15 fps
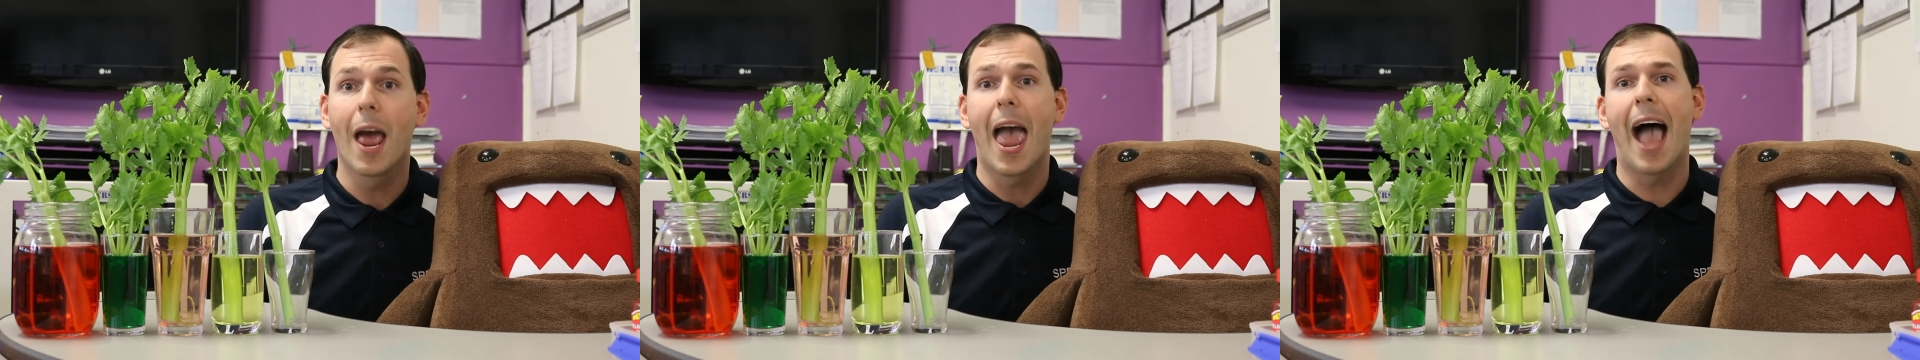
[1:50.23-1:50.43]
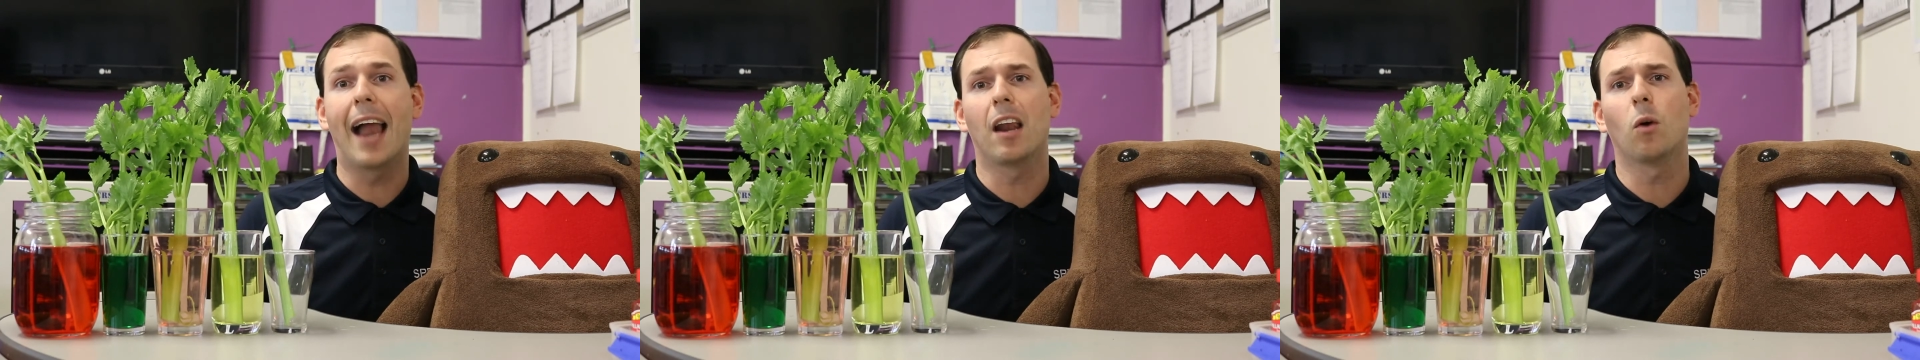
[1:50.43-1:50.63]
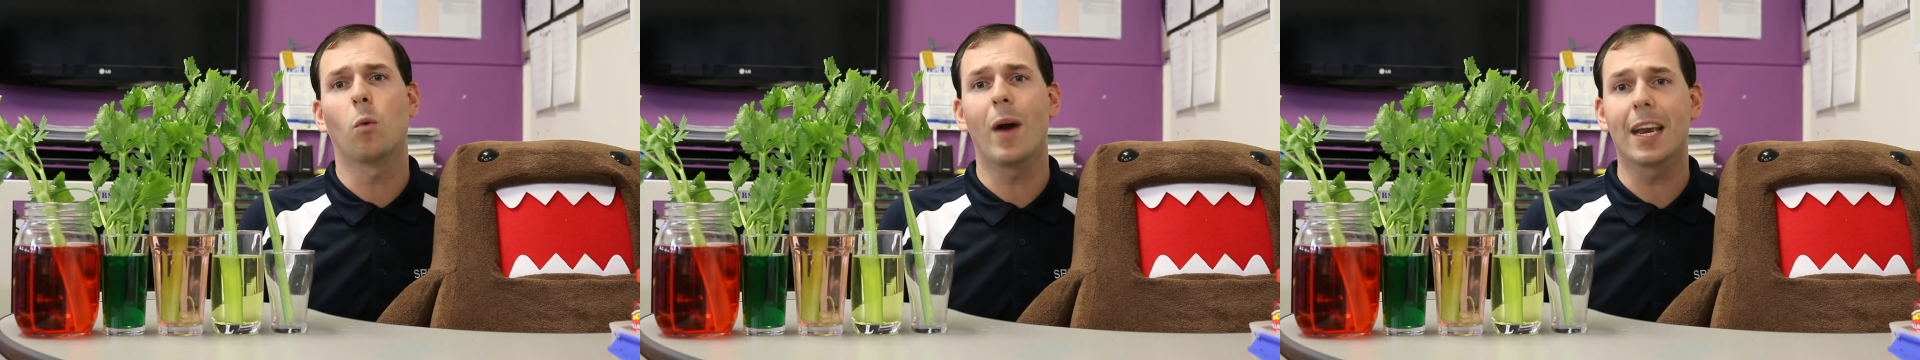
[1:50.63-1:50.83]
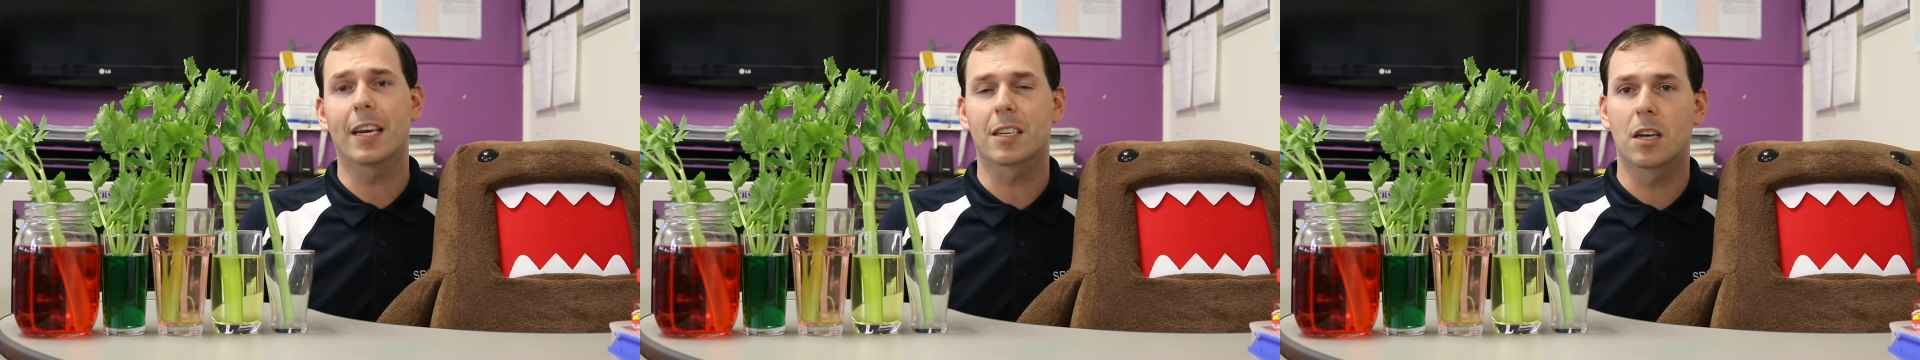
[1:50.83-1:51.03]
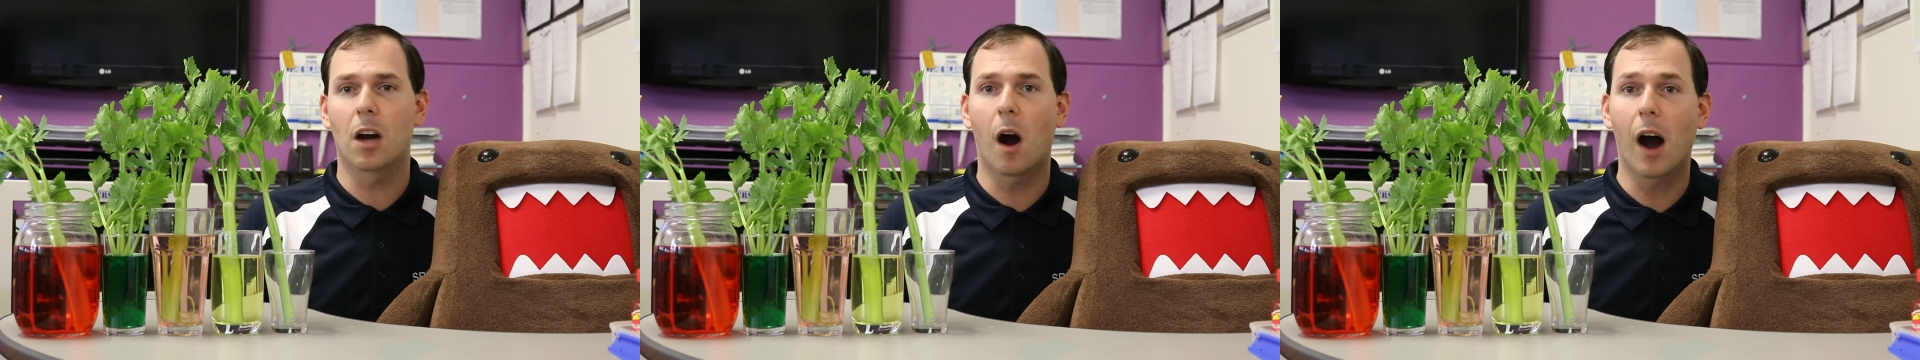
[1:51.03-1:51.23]
and in a
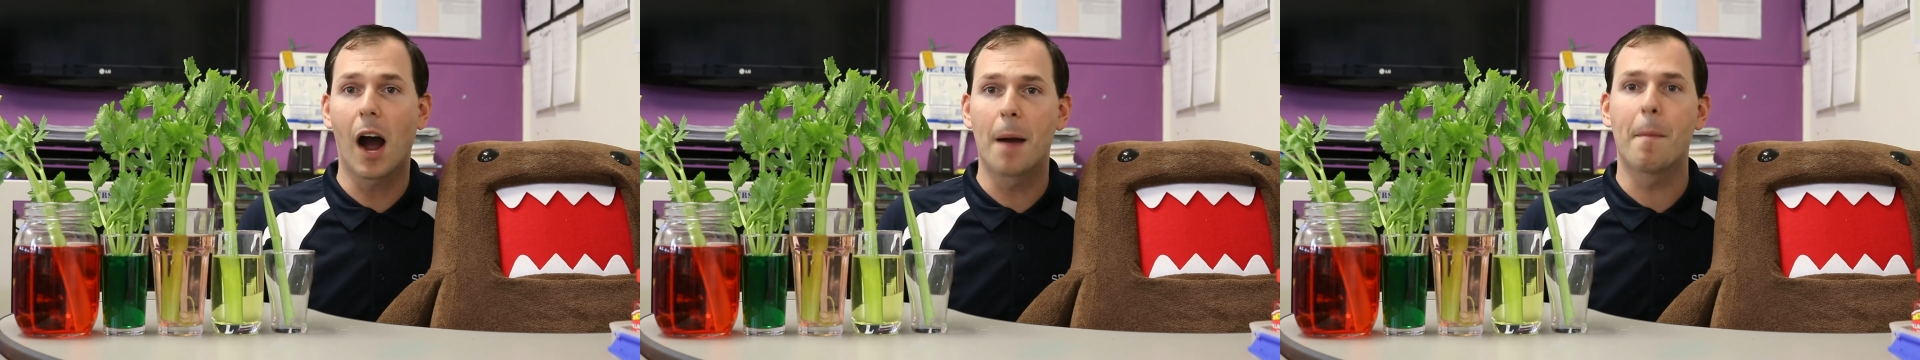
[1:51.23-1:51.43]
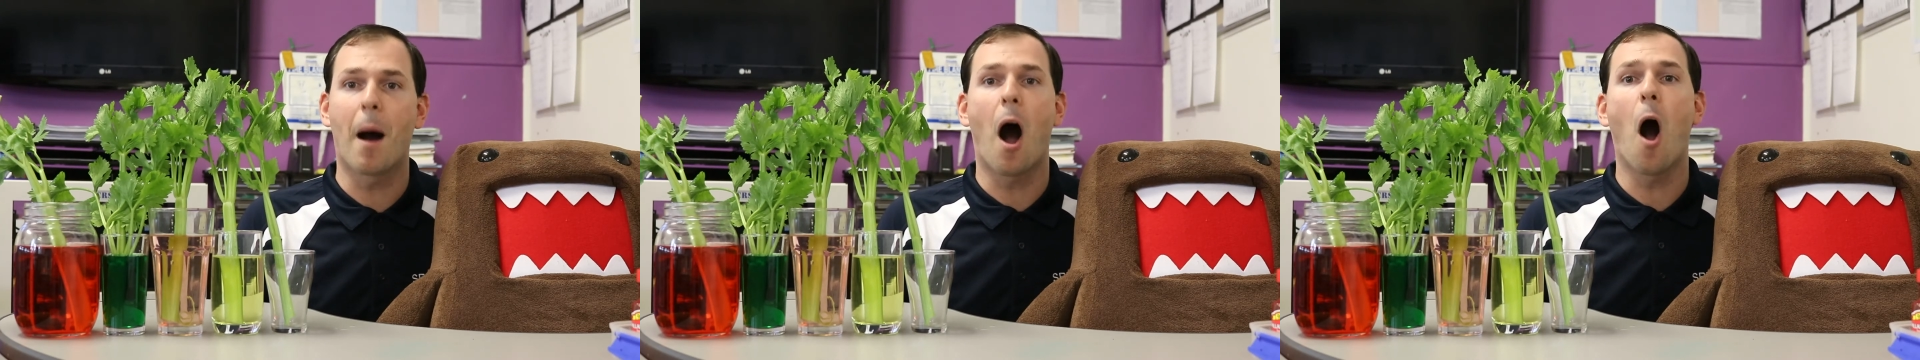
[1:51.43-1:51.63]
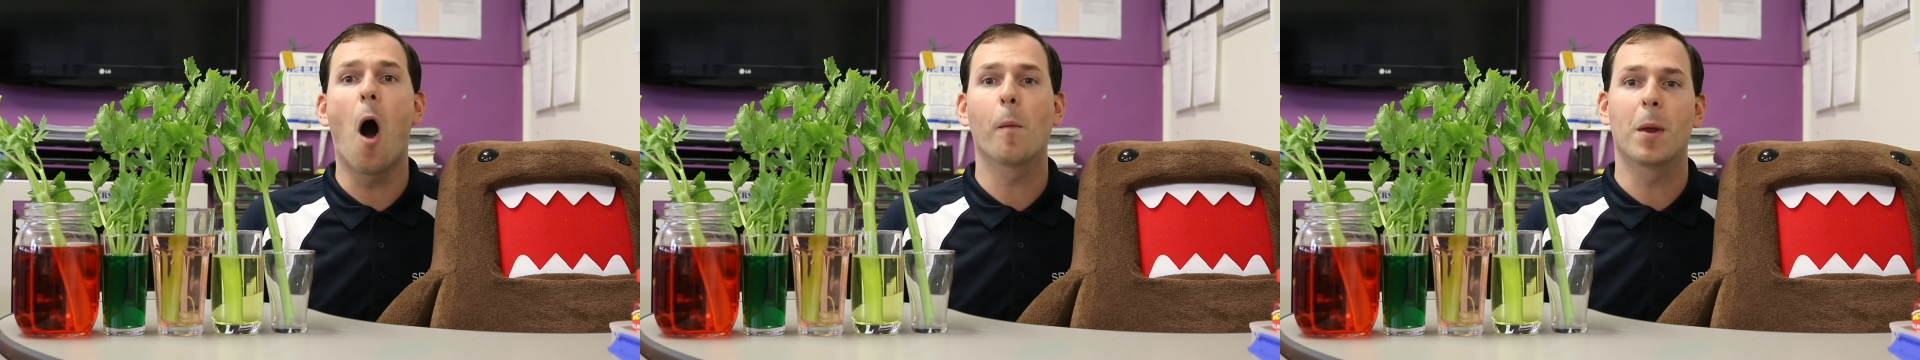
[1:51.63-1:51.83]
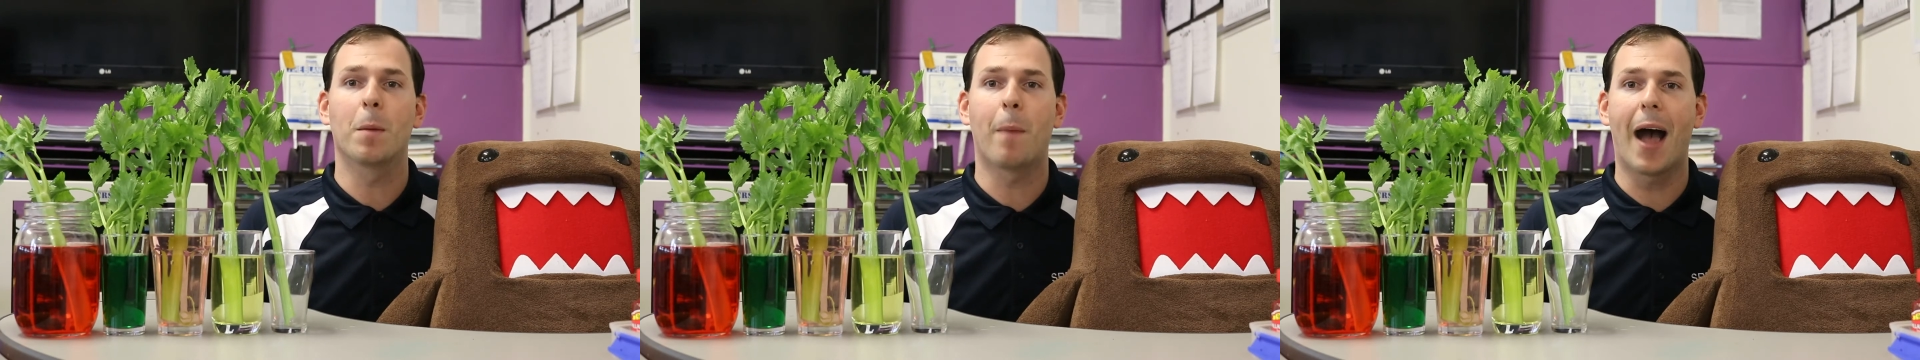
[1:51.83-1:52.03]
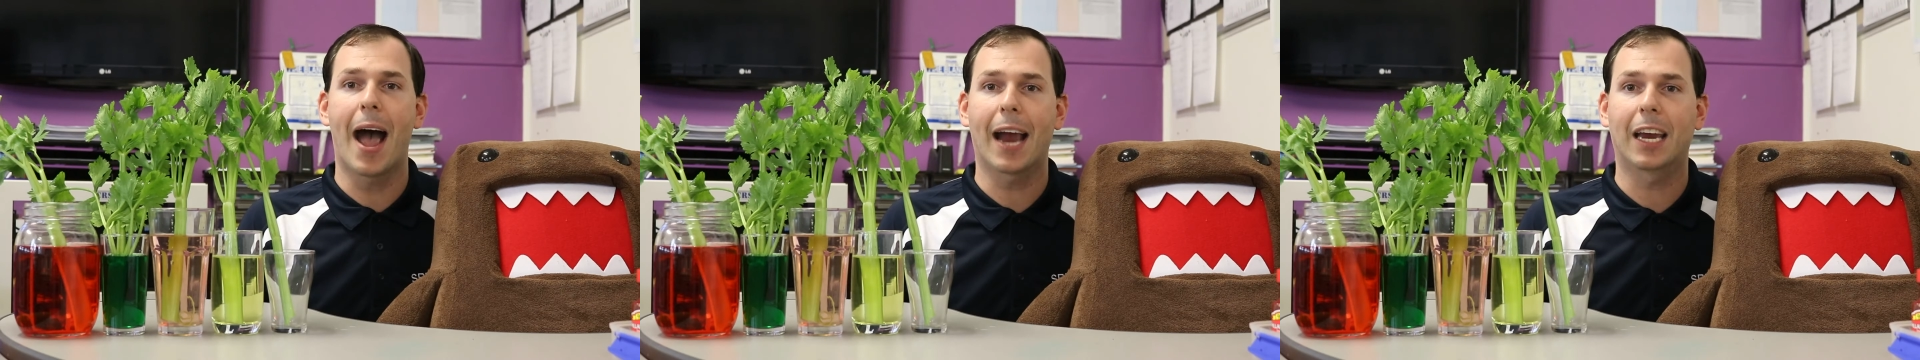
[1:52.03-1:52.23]
week's time, I'll be
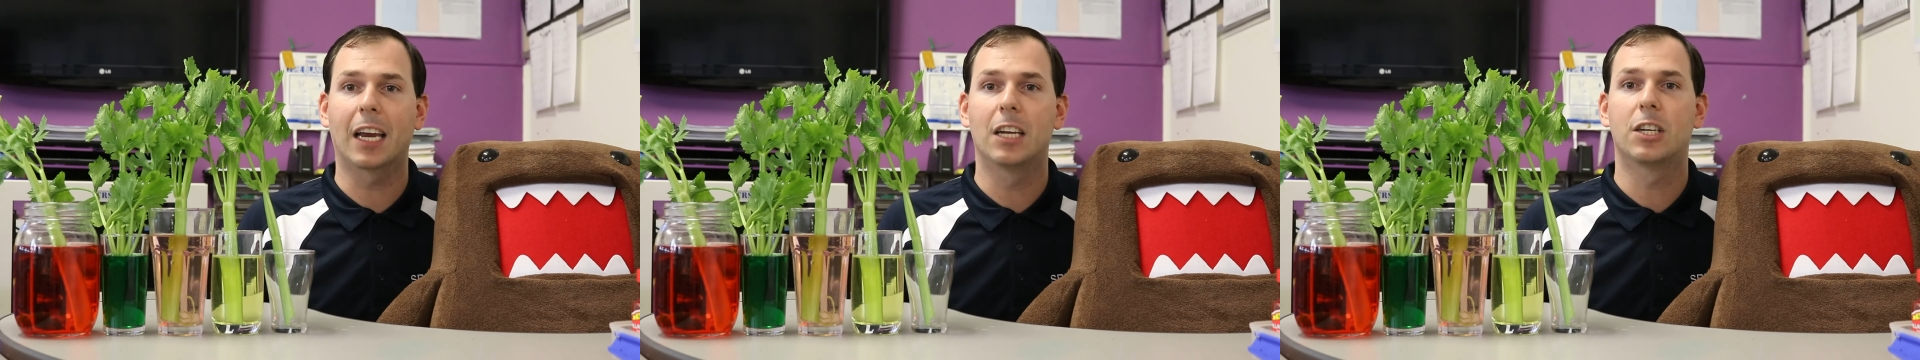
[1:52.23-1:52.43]
back